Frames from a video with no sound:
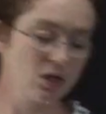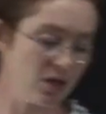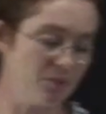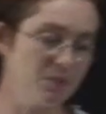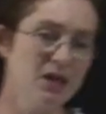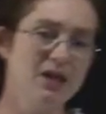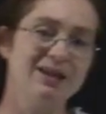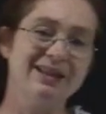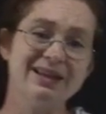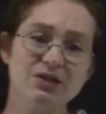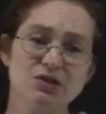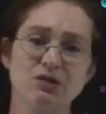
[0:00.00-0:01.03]
Um,
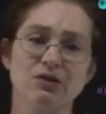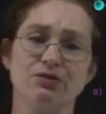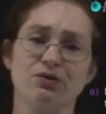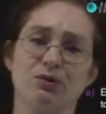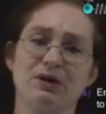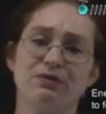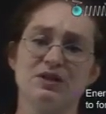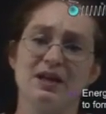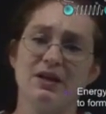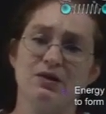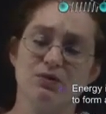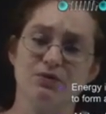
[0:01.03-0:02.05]
these are the three
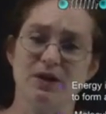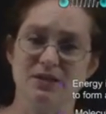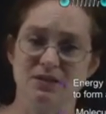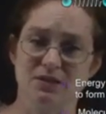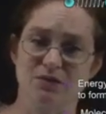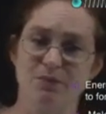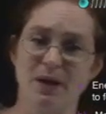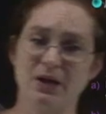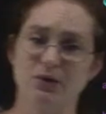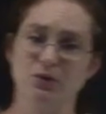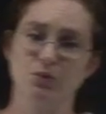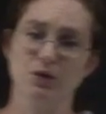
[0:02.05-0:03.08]
standard phases of
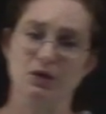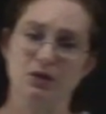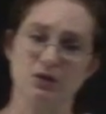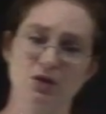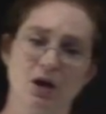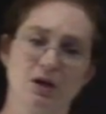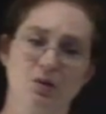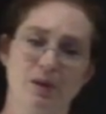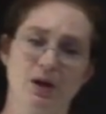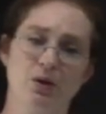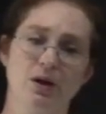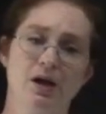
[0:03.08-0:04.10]
matter that we're going to talk
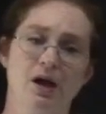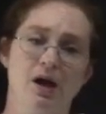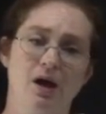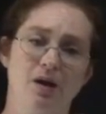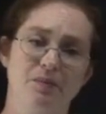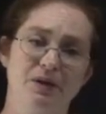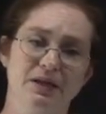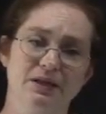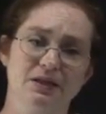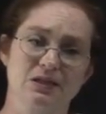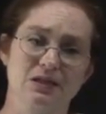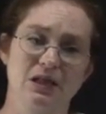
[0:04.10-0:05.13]
about um, in
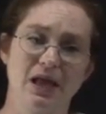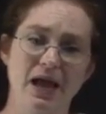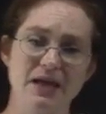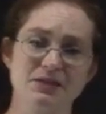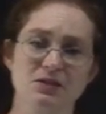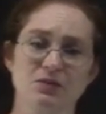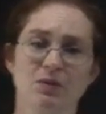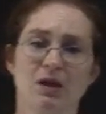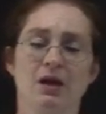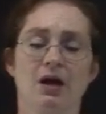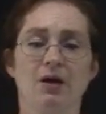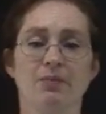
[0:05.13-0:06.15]
this class.
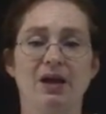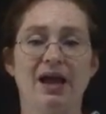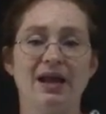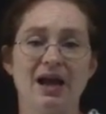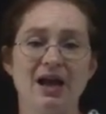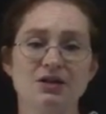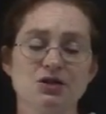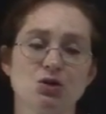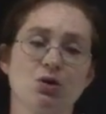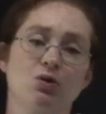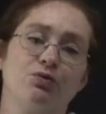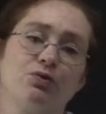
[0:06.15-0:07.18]
Um, and as you
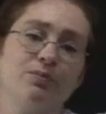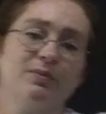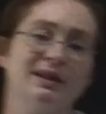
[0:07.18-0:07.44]
go from